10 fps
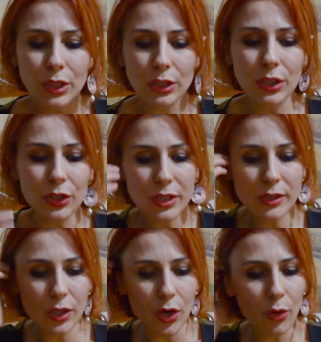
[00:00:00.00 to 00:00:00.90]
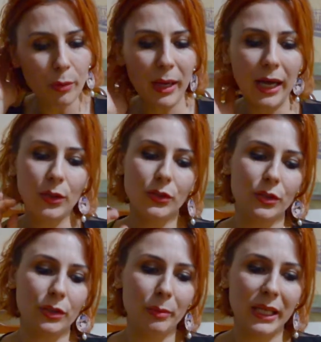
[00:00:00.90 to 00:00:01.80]
years ago about
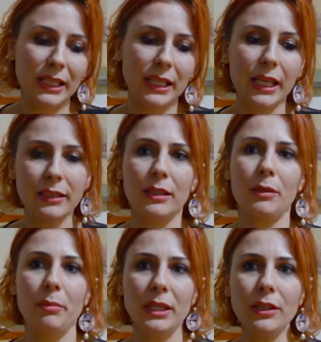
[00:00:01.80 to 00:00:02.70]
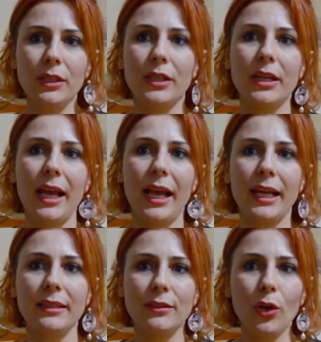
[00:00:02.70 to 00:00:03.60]
Albania getting bigger
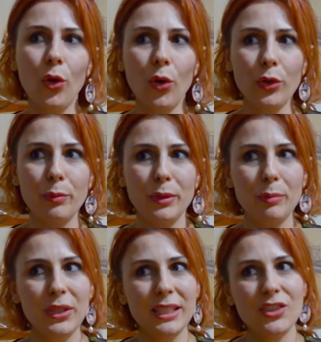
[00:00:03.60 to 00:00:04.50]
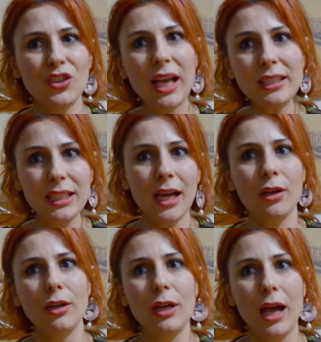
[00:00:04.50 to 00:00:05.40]
and all the people that studied
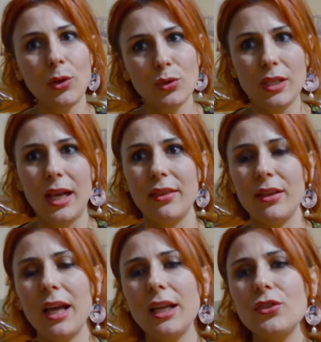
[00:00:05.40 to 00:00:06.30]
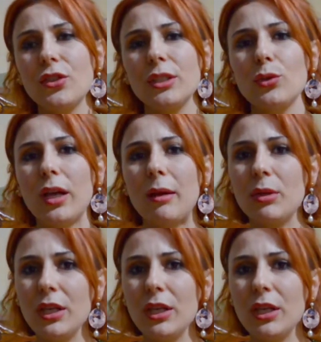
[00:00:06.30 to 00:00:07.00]
outside the country to come